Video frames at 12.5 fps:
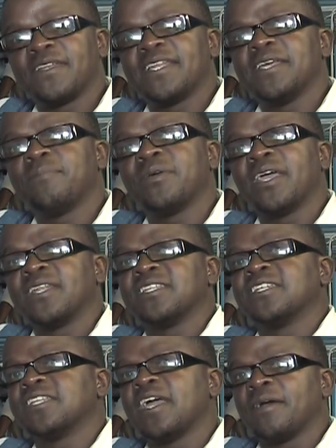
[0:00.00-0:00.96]
Philippi
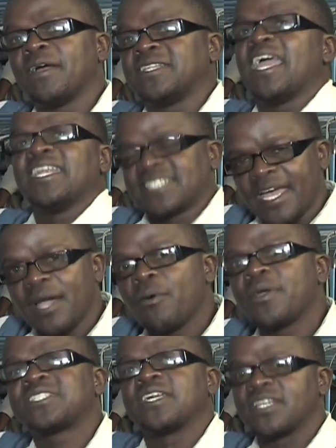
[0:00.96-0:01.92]
and the, the entire
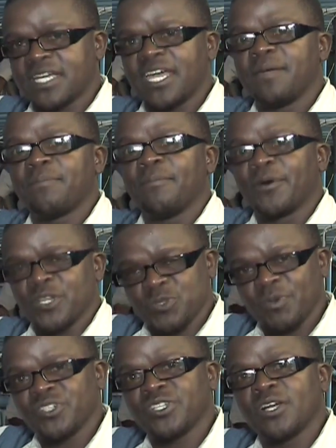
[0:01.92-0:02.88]
Western Cape, more
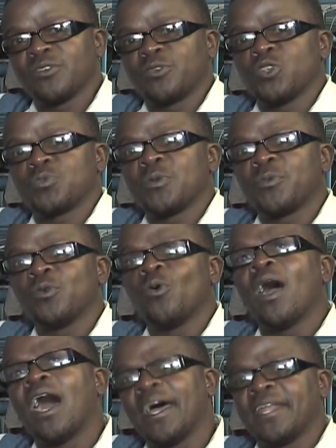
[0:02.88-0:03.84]
especially those people
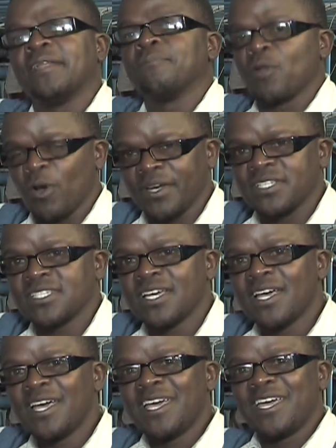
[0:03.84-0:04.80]
who are unemployed
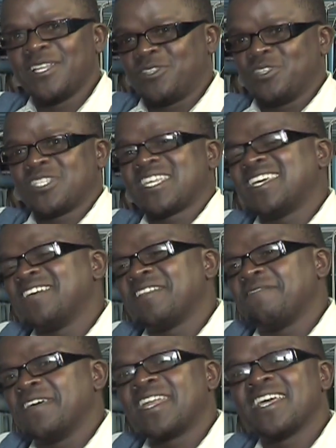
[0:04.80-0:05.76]
this is a, a,
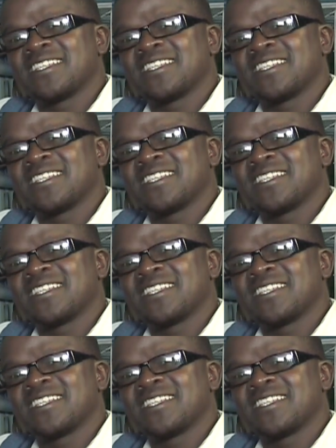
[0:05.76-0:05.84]
very